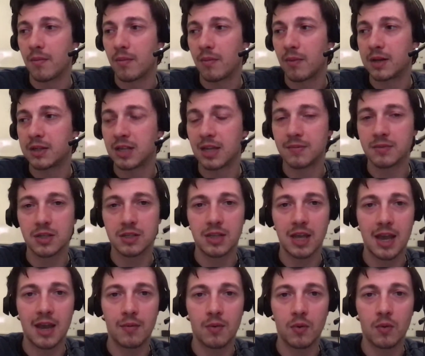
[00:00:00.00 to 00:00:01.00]
My team says,
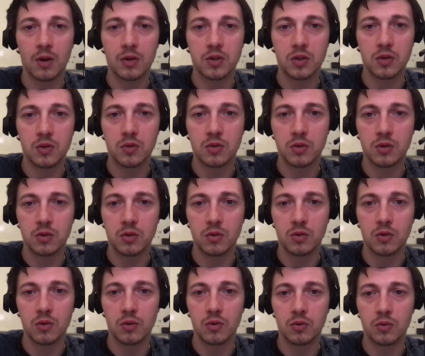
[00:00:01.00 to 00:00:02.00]
hey, we want you
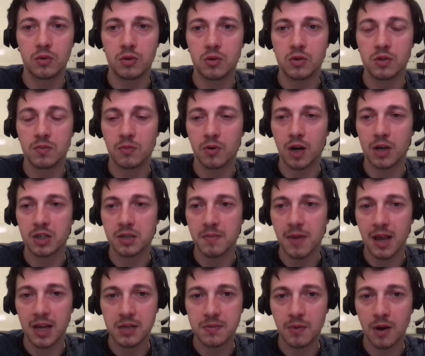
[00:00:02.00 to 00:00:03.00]
to do some project
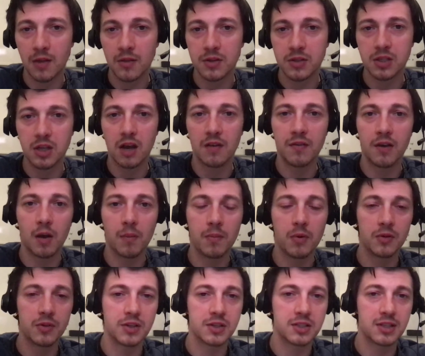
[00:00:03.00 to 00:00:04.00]
management on this stuff, help
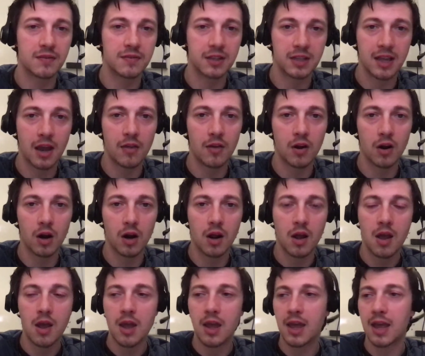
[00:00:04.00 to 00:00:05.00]
put this stuff together,
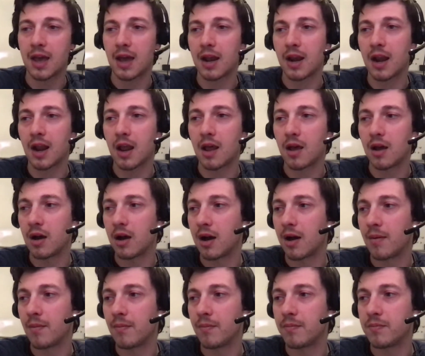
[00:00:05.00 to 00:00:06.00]
and
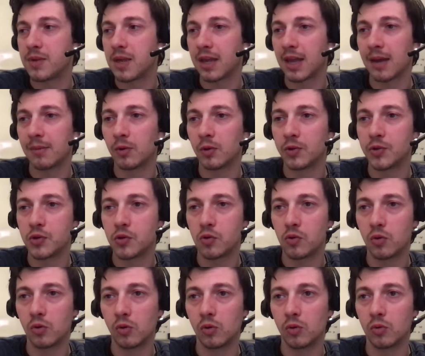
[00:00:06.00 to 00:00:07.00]
being able
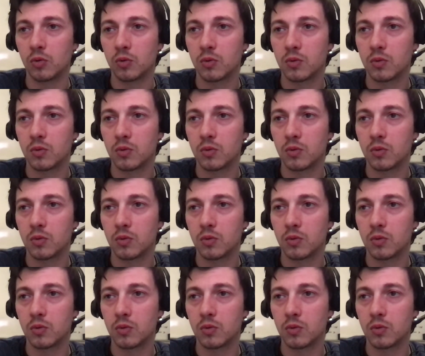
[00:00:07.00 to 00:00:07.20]
to